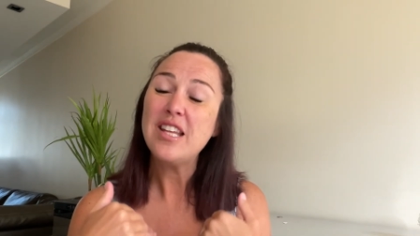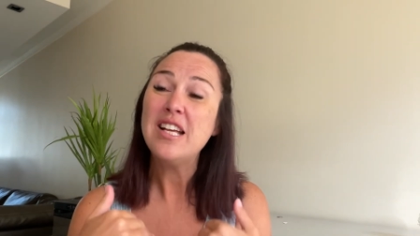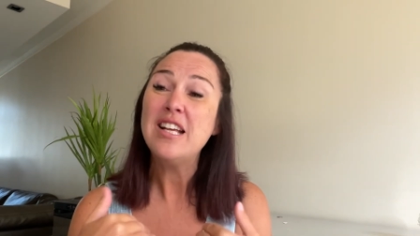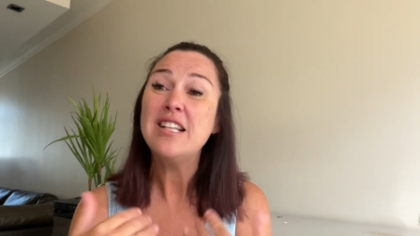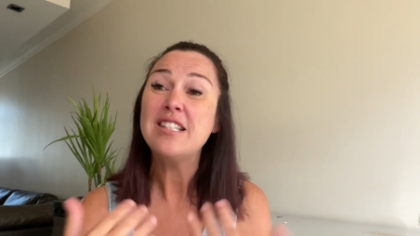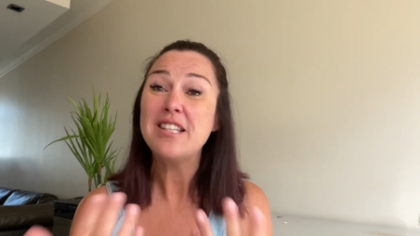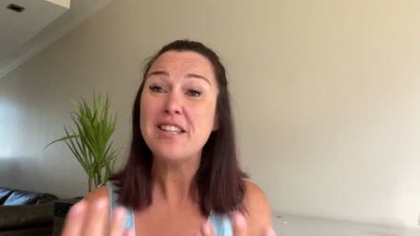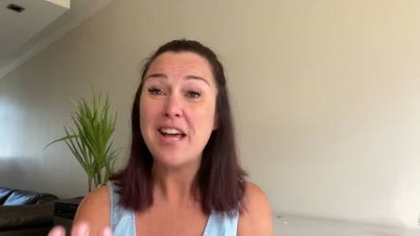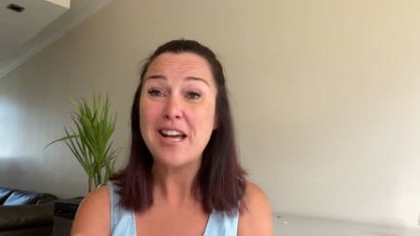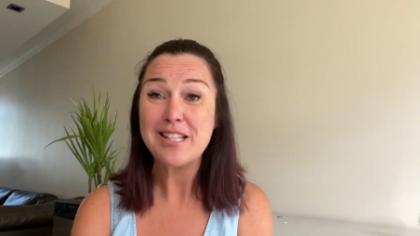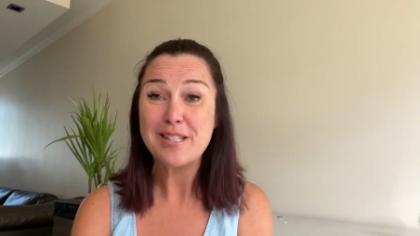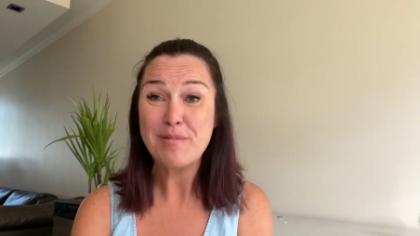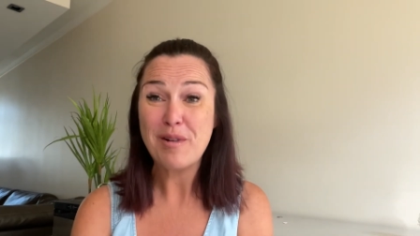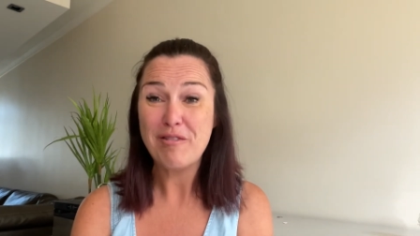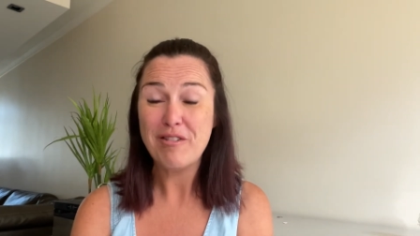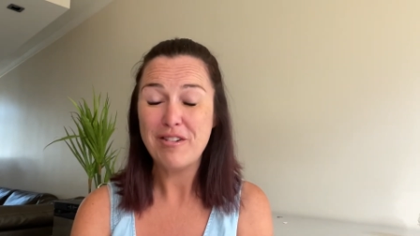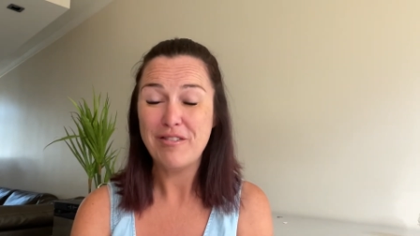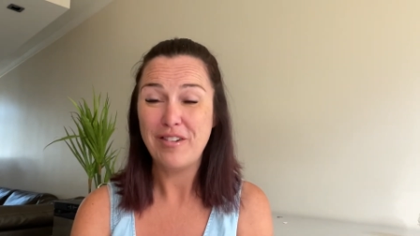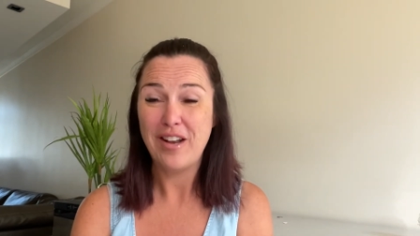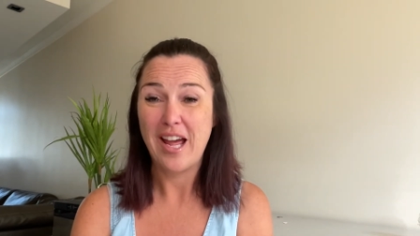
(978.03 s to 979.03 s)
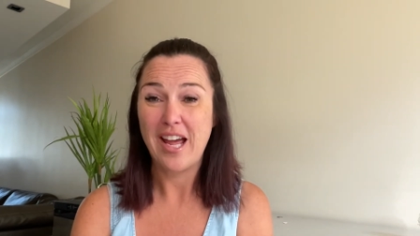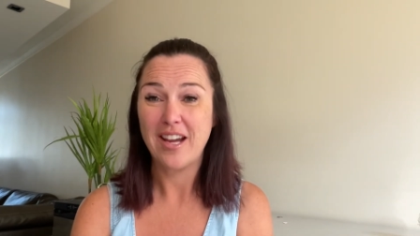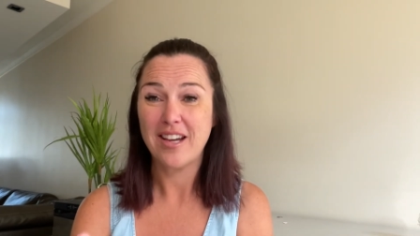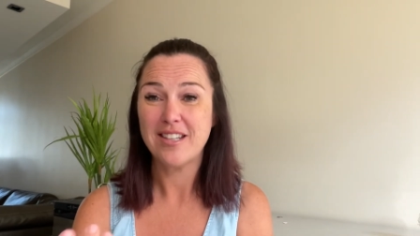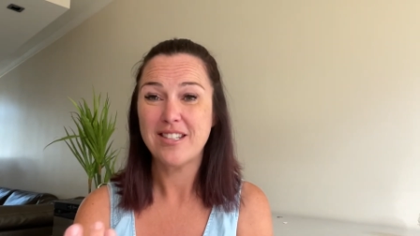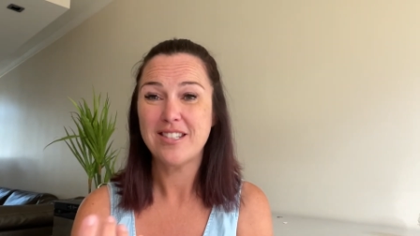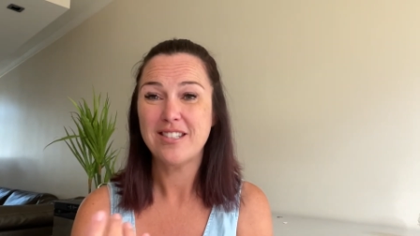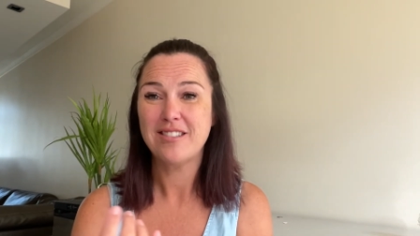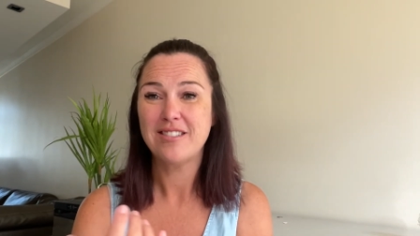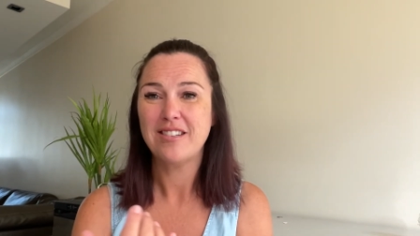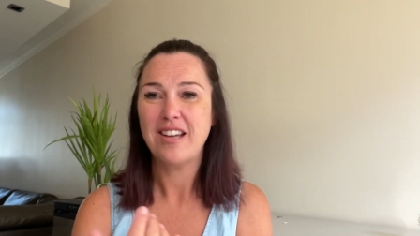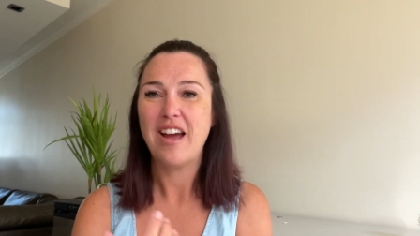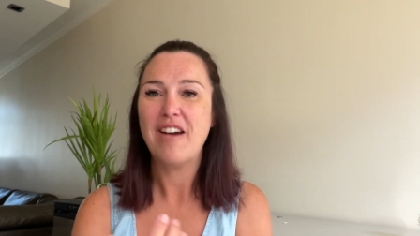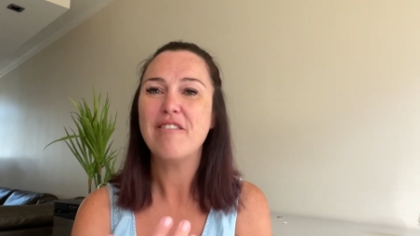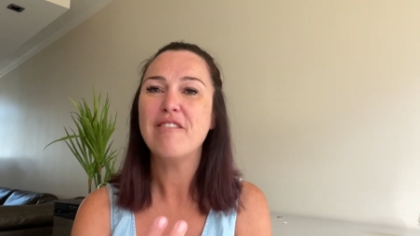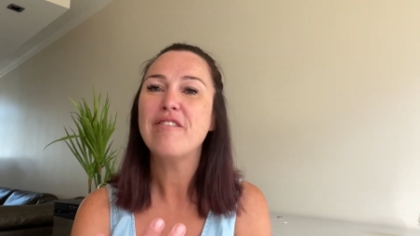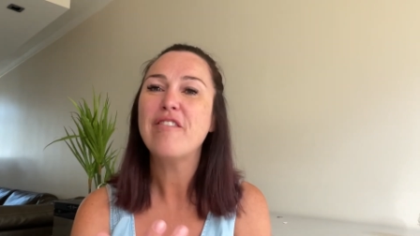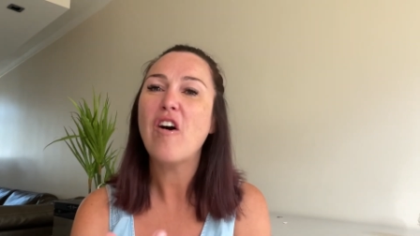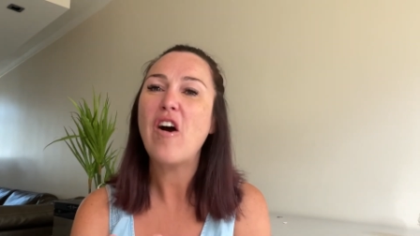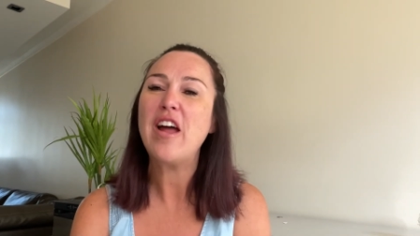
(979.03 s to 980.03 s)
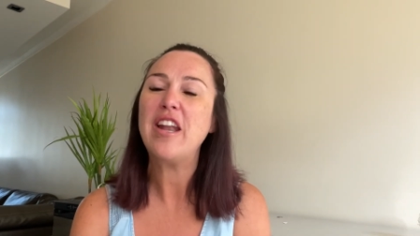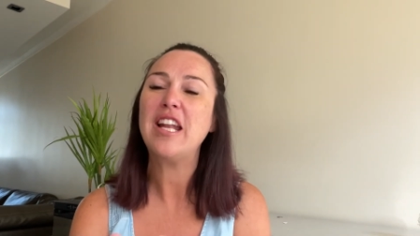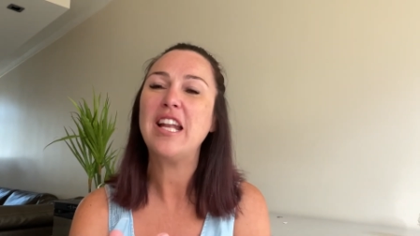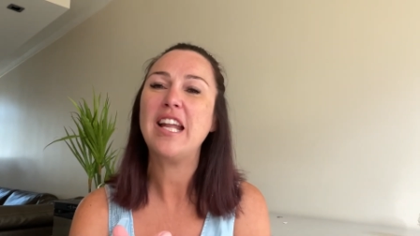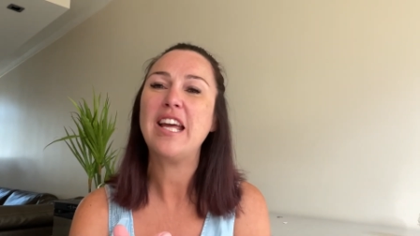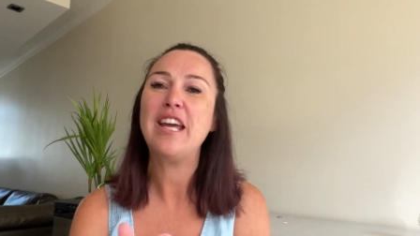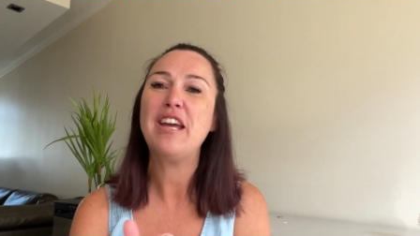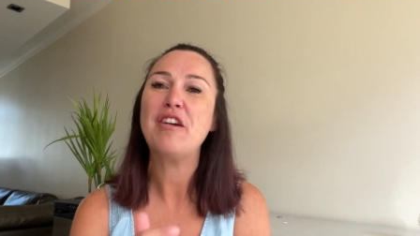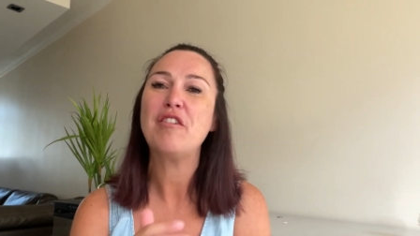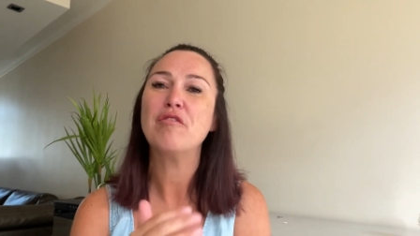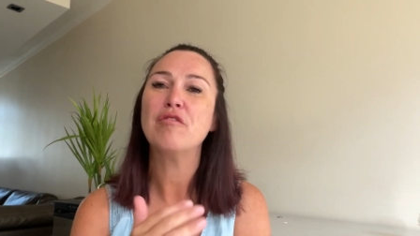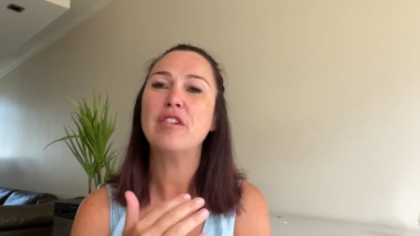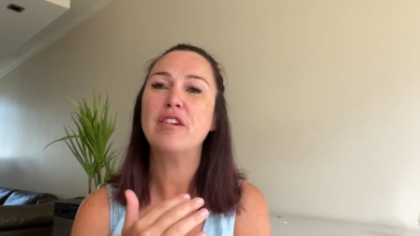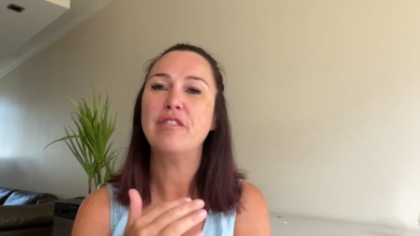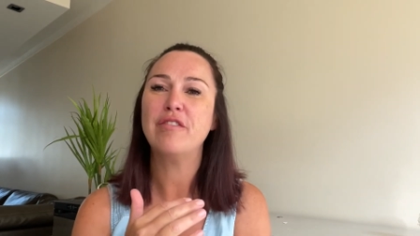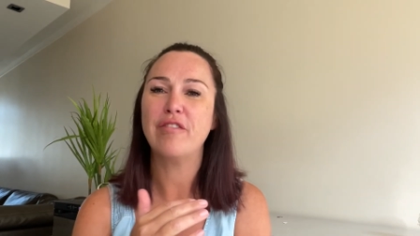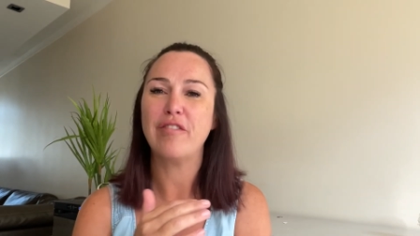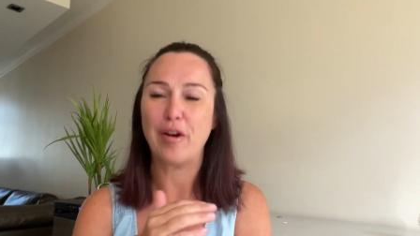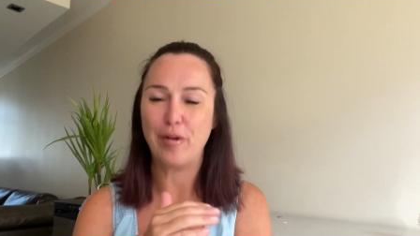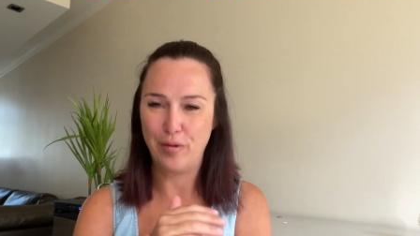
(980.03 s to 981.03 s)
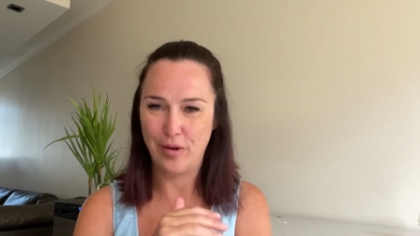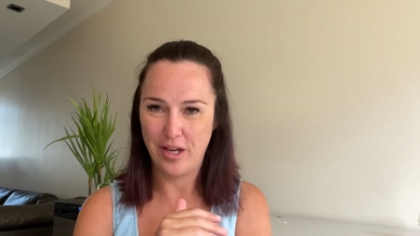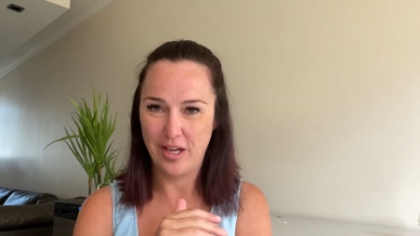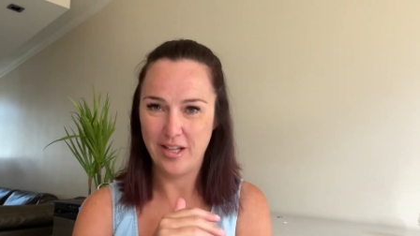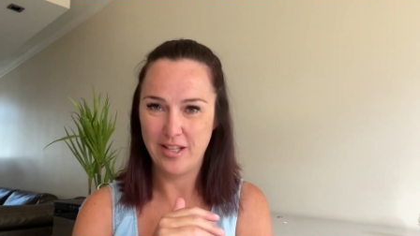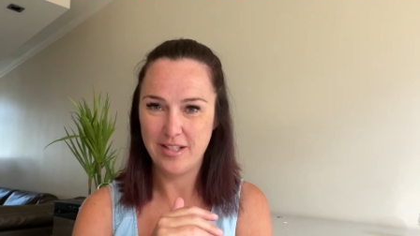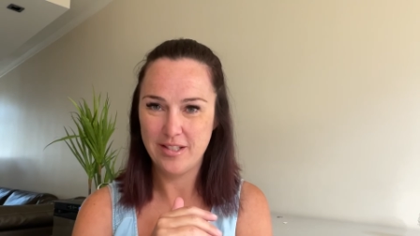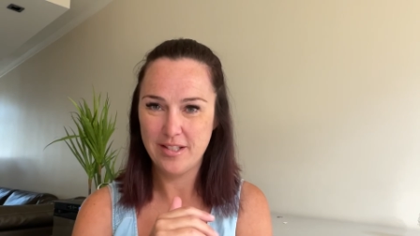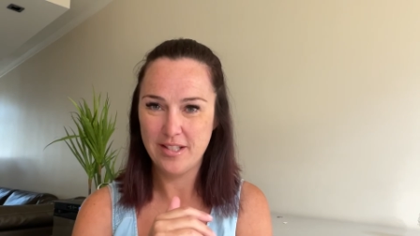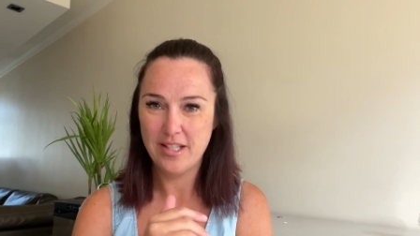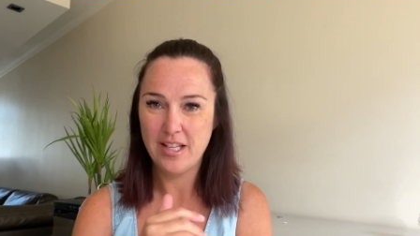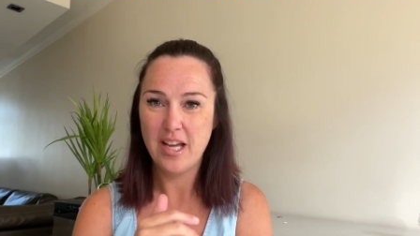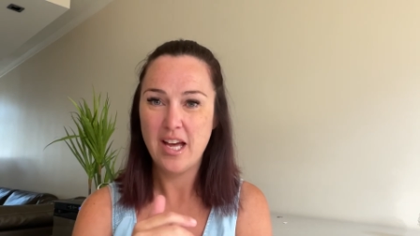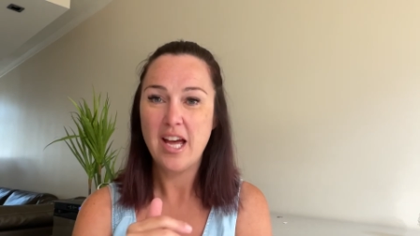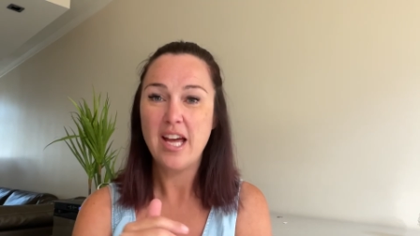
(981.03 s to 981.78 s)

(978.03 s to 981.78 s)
So that's my reflect. And finally, refocus.